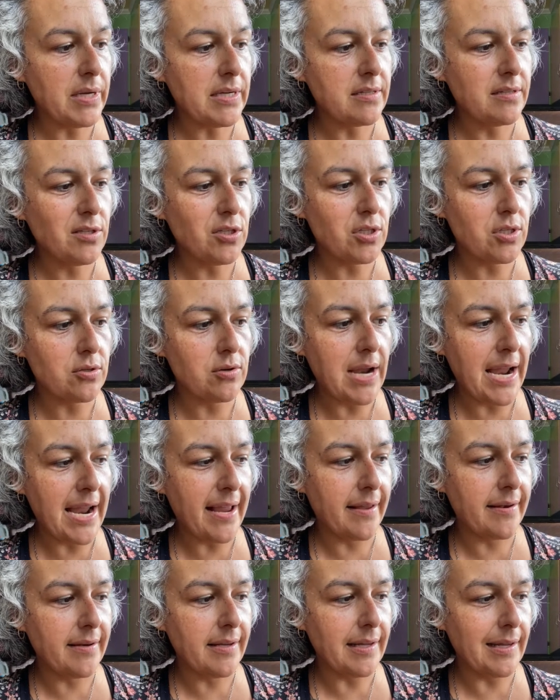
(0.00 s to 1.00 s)
a
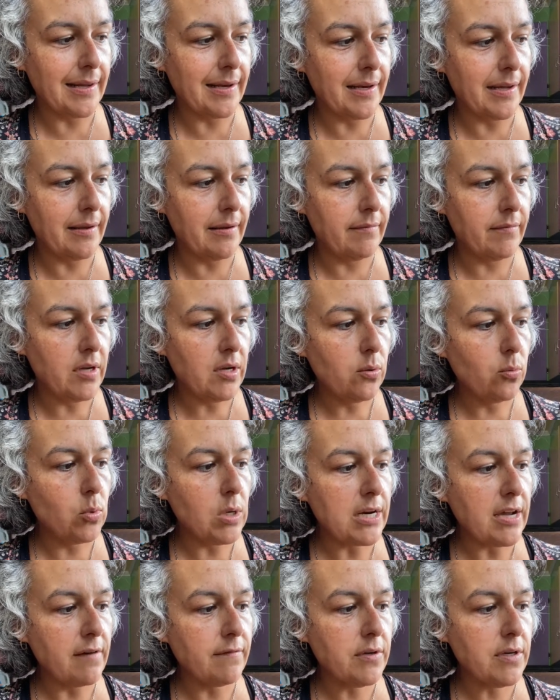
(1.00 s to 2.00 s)
strand in it.
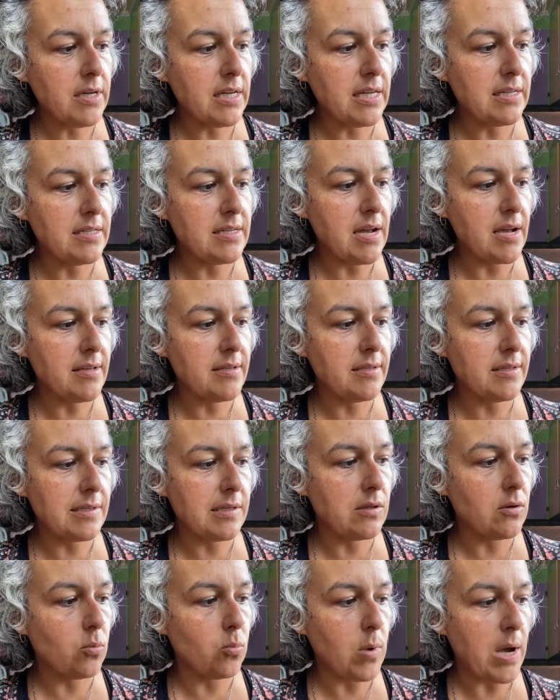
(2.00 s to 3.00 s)
Whatever he does to
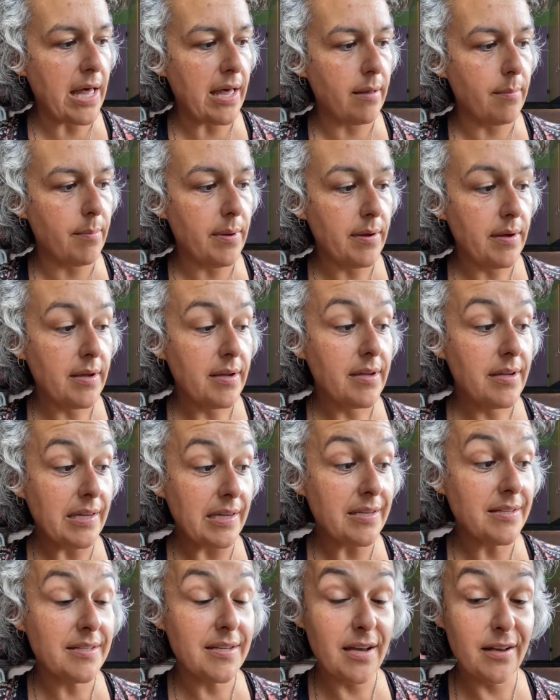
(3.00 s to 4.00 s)
the web, he
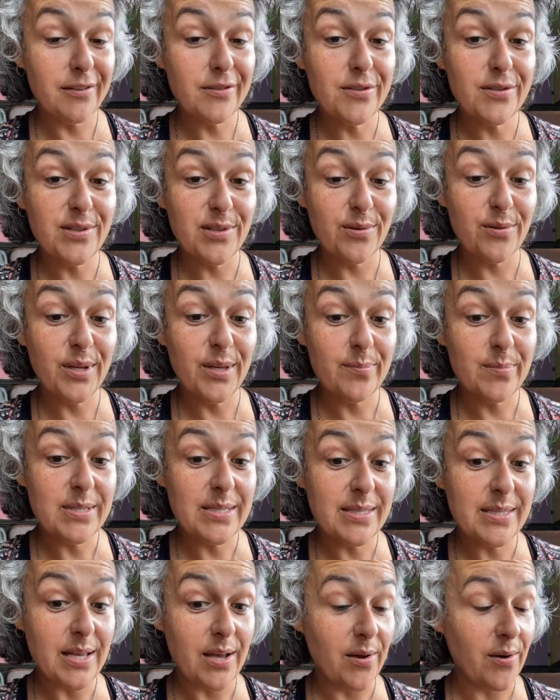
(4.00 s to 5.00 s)
does to
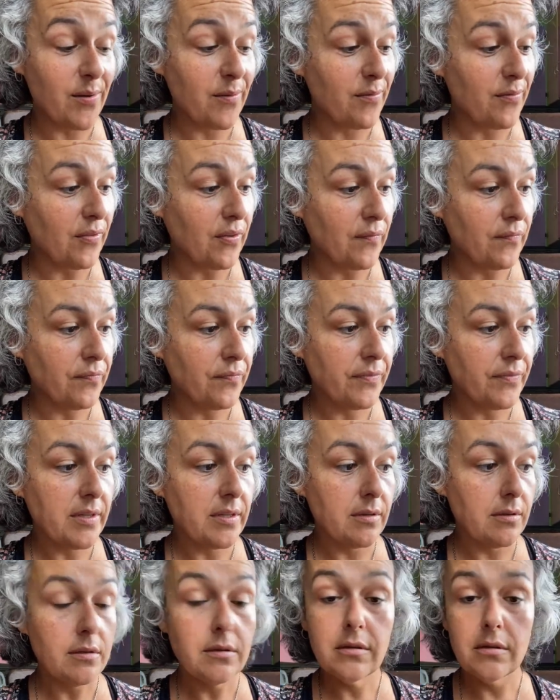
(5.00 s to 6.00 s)
himself."
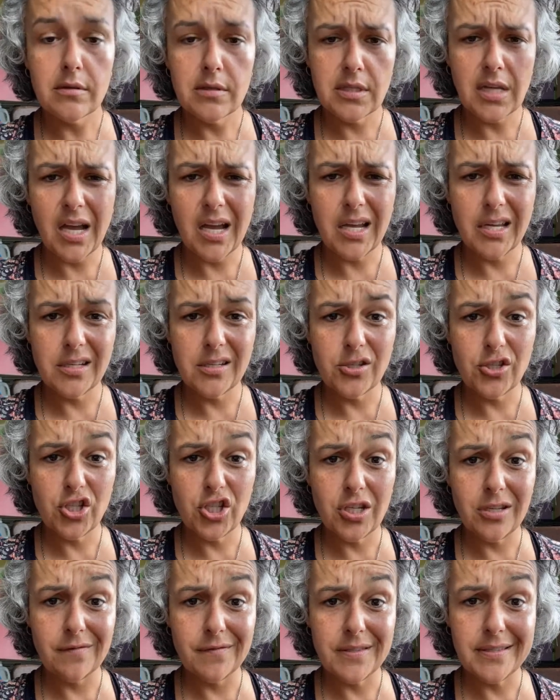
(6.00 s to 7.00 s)
Signed,
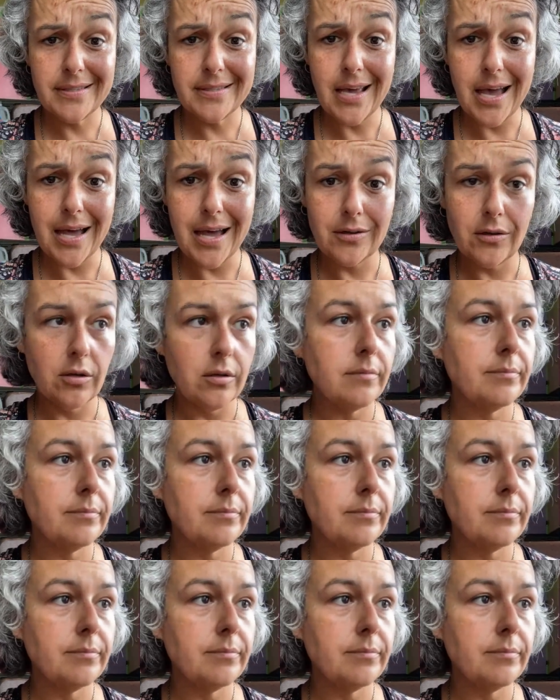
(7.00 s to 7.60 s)
Chief Seattle.